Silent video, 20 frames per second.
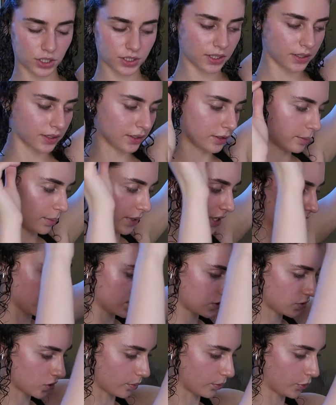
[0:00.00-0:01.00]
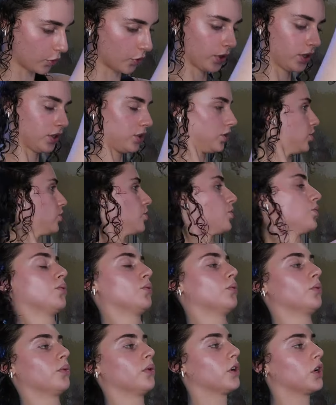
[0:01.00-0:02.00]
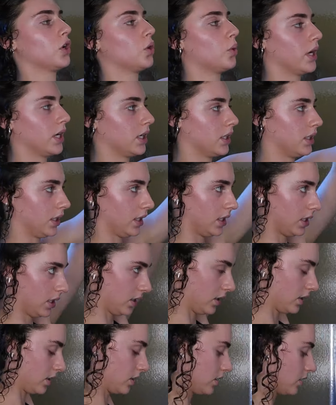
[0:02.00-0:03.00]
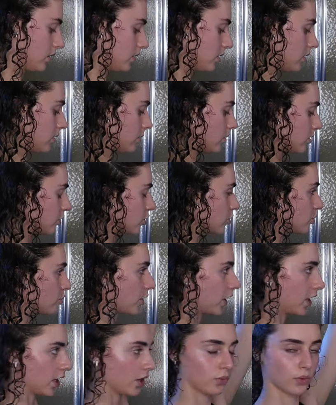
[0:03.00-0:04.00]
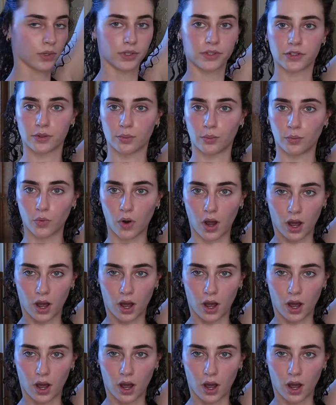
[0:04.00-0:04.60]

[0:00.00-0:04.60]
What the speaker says: just a little bit, so I'm going to quickly spray it with some